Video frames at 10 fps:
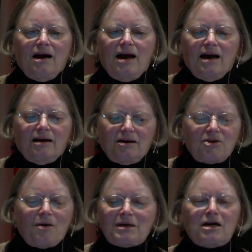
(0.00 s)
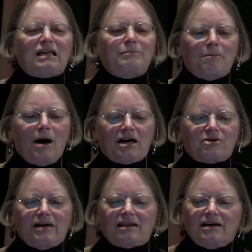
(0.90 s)
And so I'm going to talk a little about
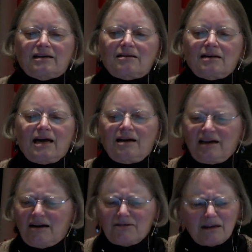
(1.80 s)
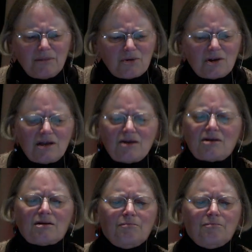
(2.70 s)
monitoring thing. Again, I think I said most of this.